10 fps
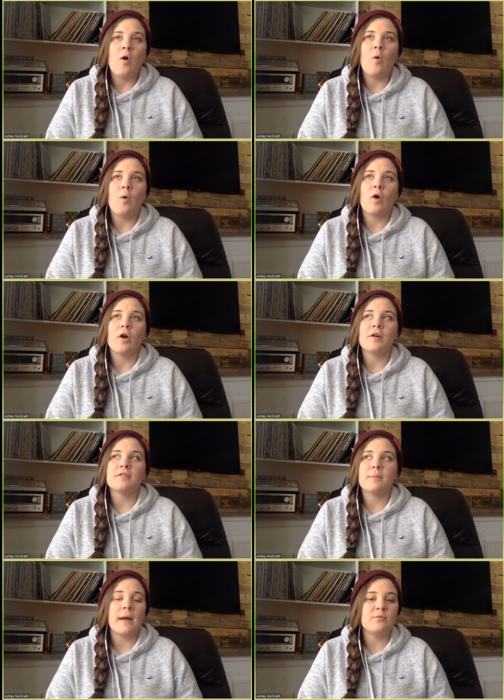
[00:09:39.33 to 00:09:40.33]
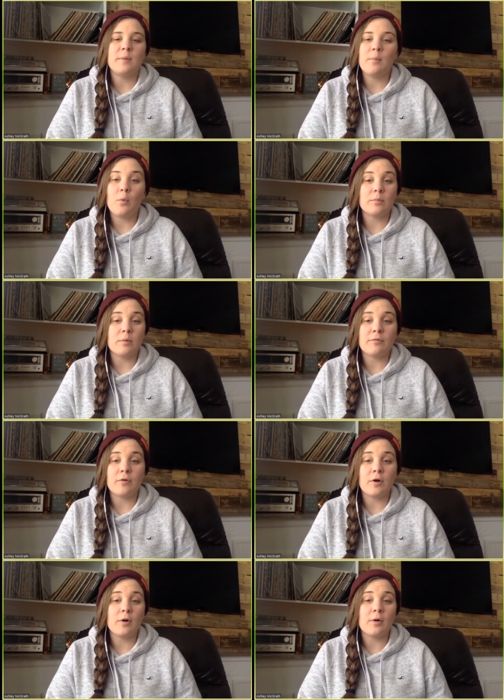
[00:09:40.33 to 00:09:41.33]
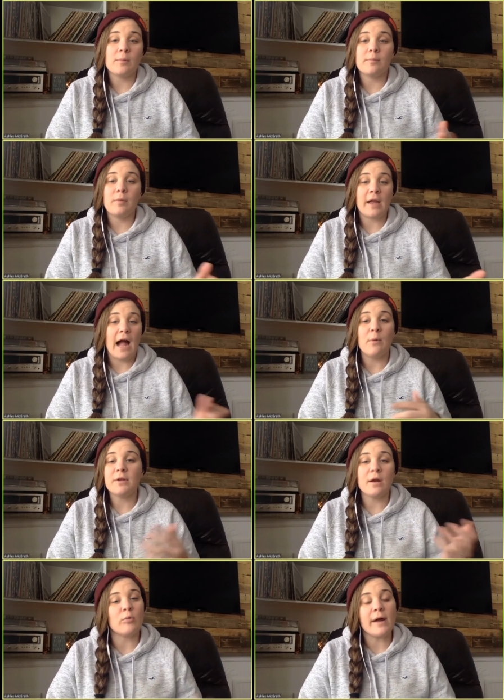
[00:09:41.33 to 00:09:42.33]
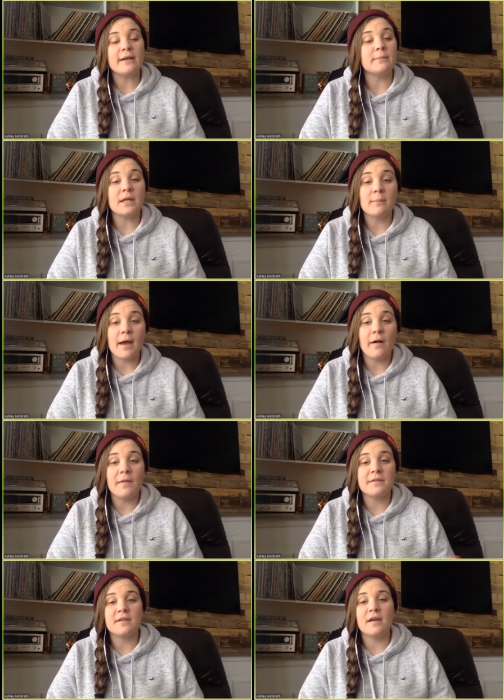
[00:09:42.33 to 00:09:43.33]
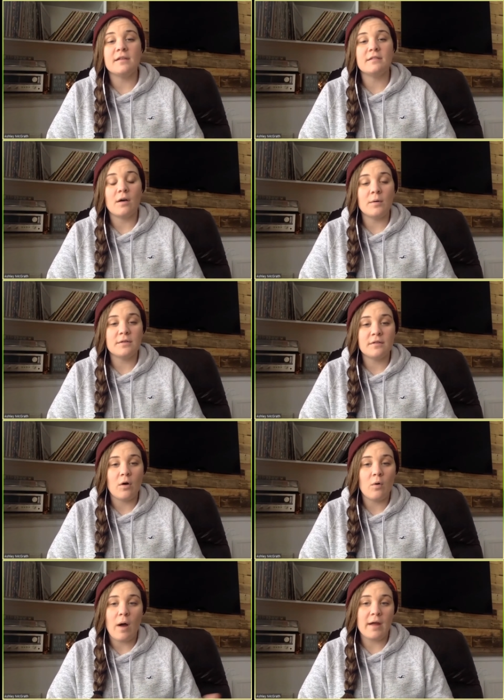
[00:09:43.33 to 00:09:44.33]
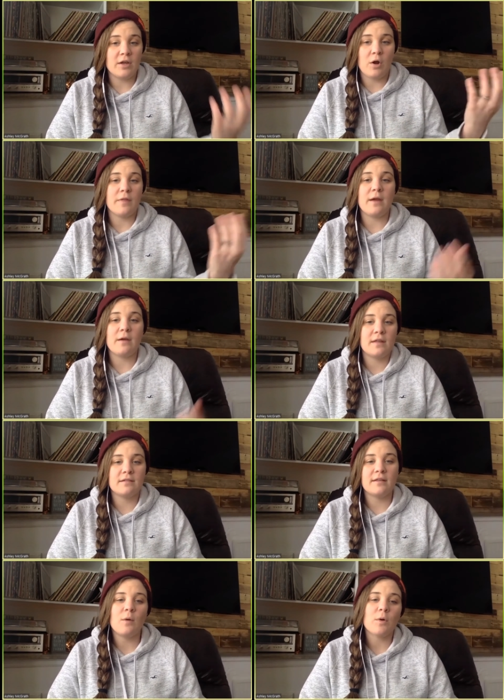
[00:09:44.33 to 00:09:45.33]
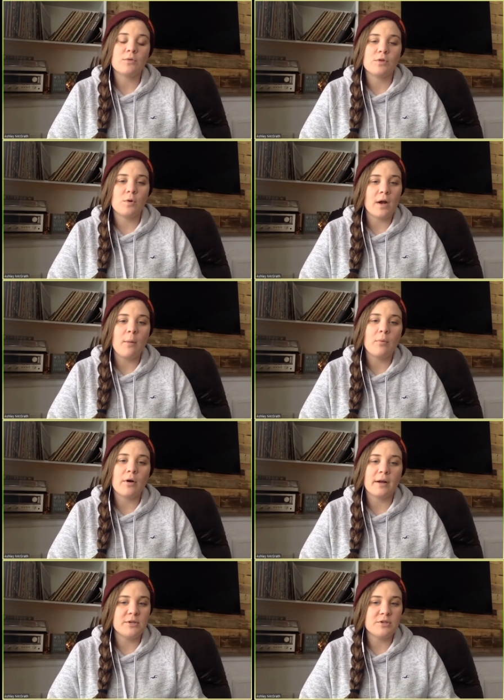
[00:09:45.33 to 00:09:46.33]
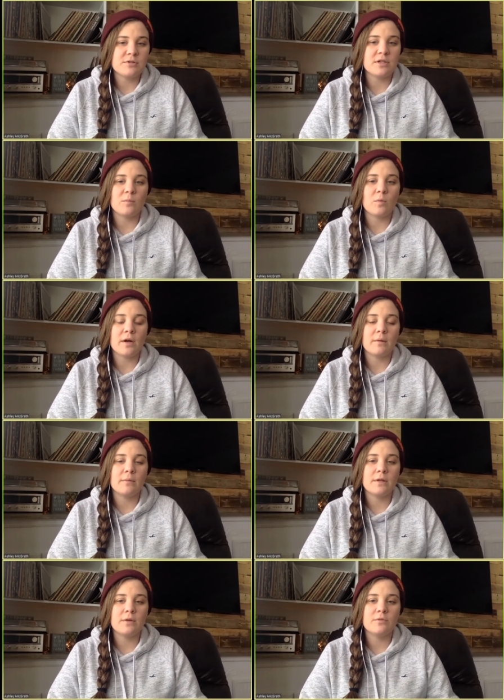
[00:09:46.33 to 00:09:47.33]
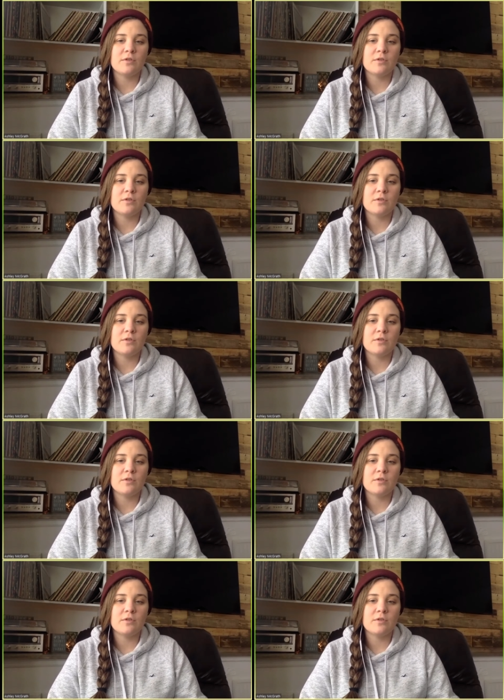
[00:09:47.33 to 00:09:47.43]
Or sometimes people would refer, like I would get a random email that says so and so, they said they worked with you on Upwork, I'm interested in working with you.